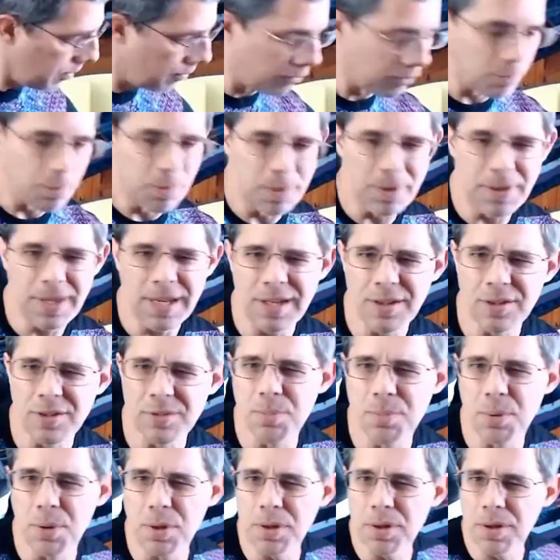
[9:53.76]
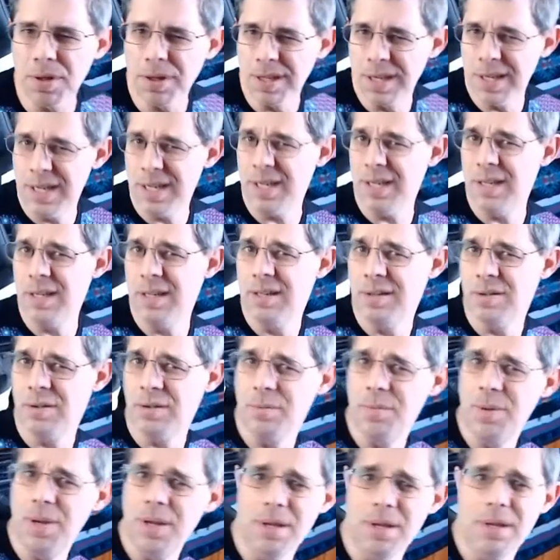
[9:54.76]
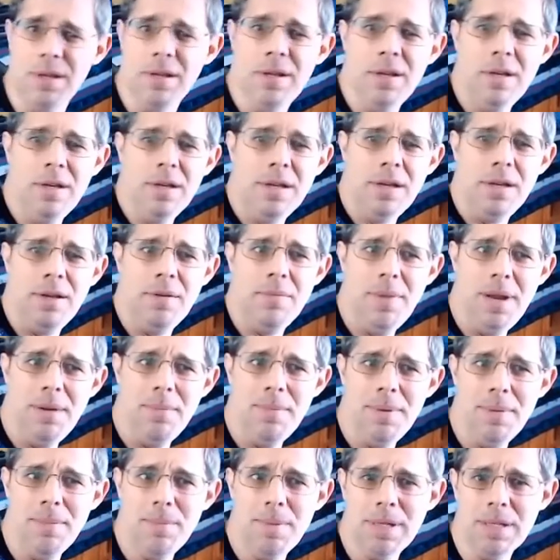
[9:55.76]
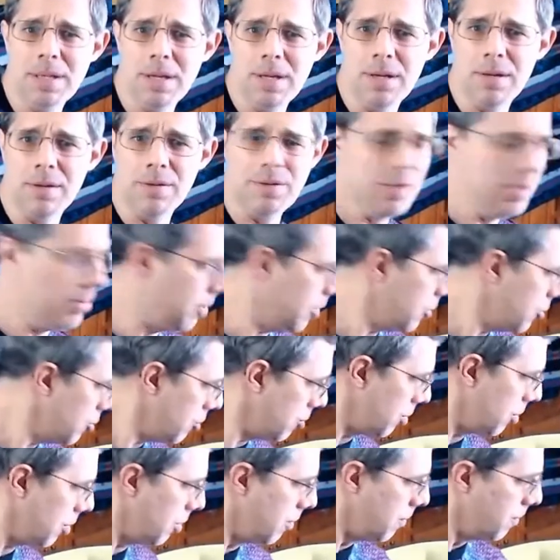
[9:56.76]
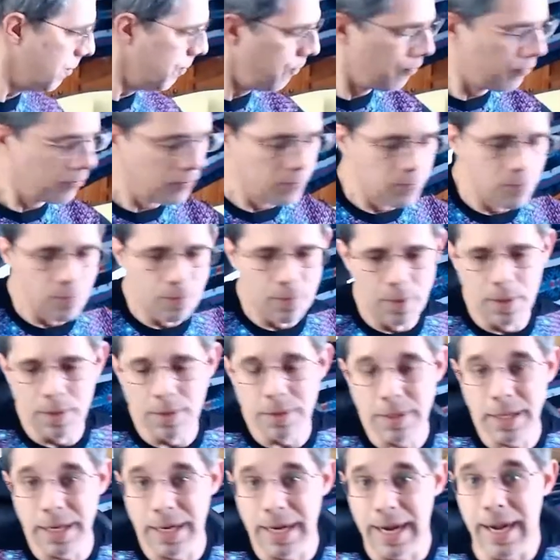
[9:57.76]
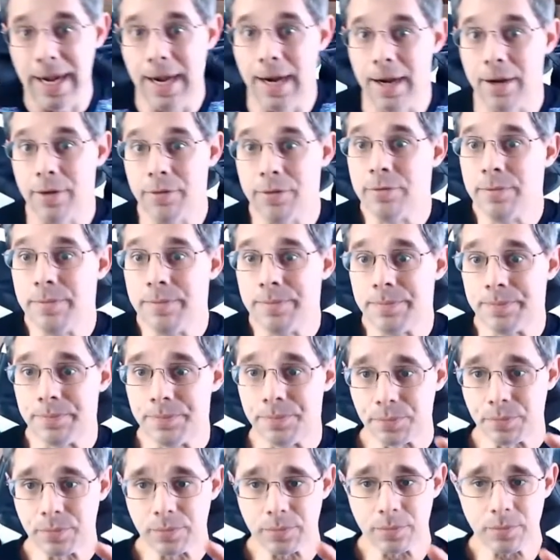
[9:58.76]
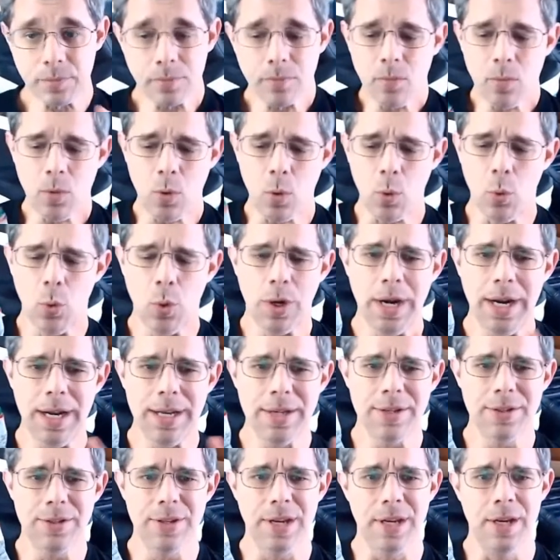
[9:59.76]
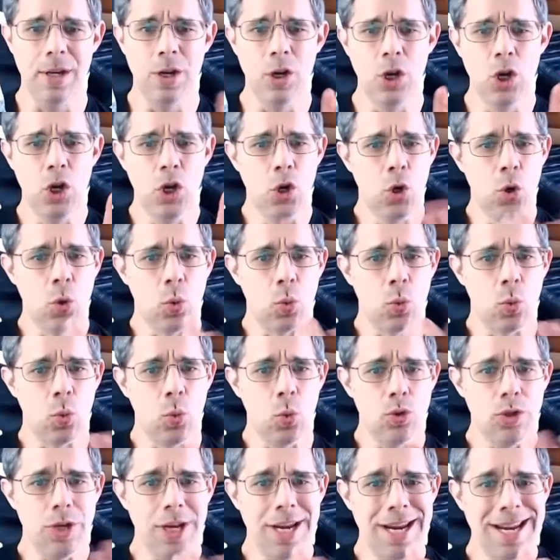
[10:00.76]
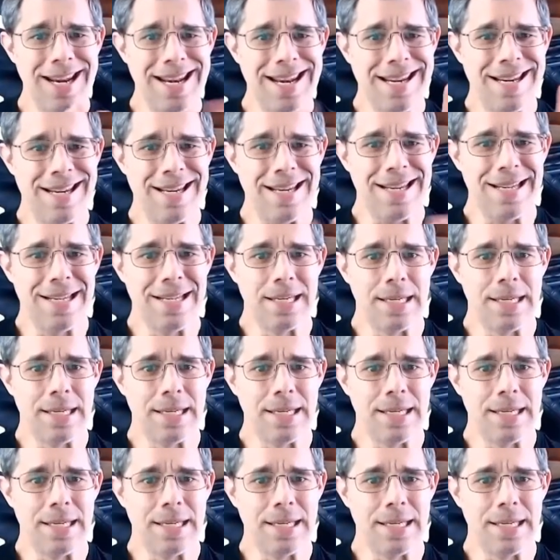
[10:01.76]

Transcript: from, I think it was Burger King, or it might have been McDonald's. I'm not sure that I have where it has a rotating